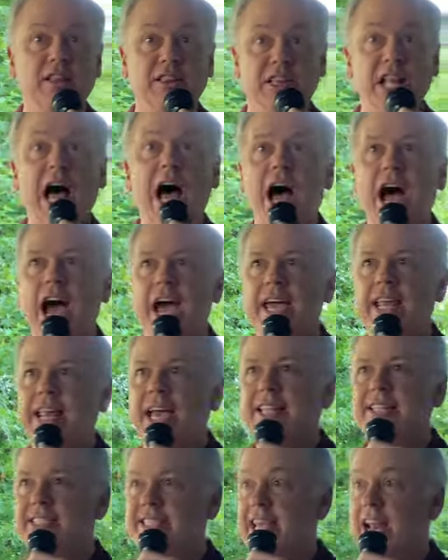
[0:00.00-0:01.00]
lied
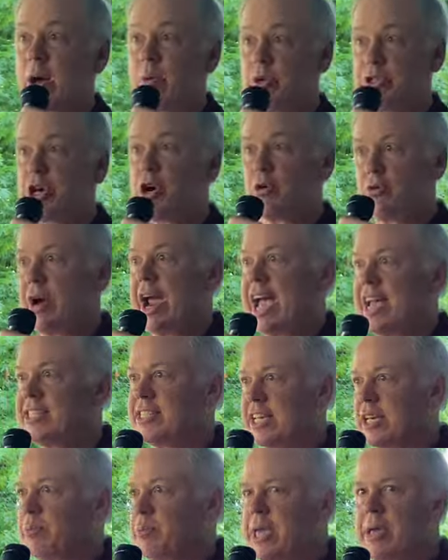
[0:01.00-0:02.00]
and said I was
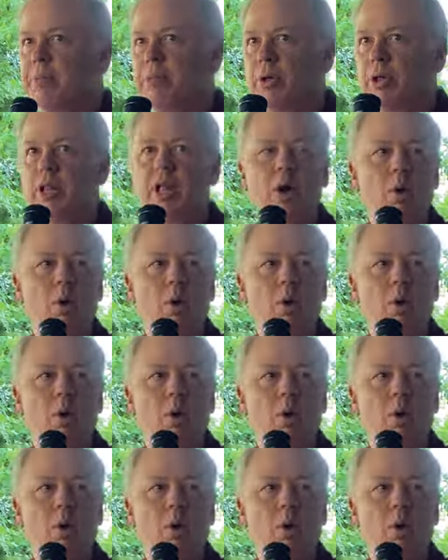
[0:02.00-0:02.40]
harassing people.